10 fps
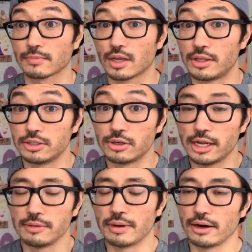things are
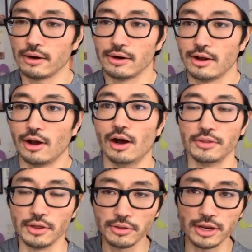getting better. On
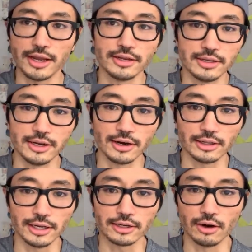the other hand, you hear
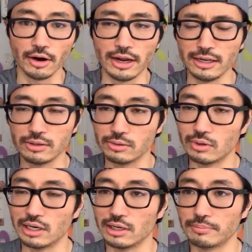like, all right,
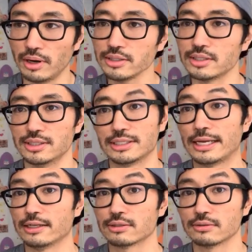well, Boston is
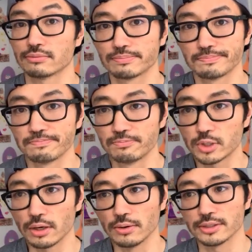canceled.
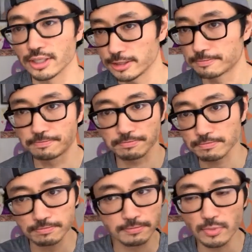So it's like
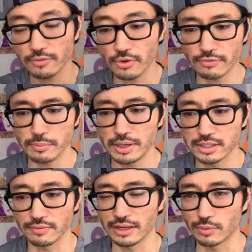for every piece
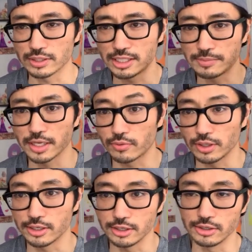of like what seems like
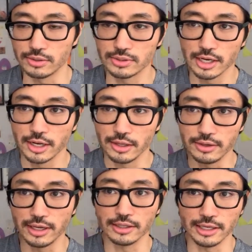really good news, you
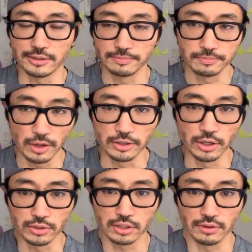get like a
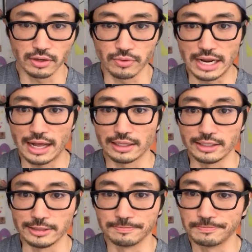dose of like
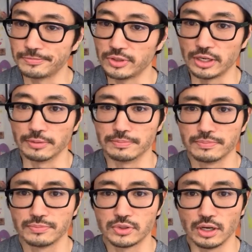reality, you know?
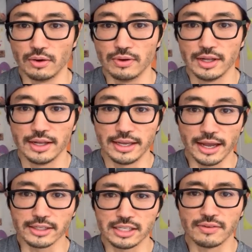So
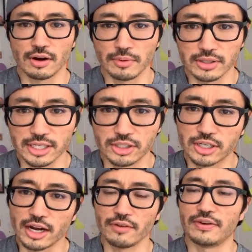yeah, Steve Arnberg says
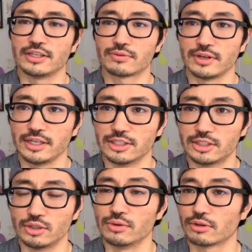Chicago phase 3 is
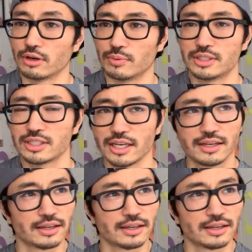June 3rd, which is like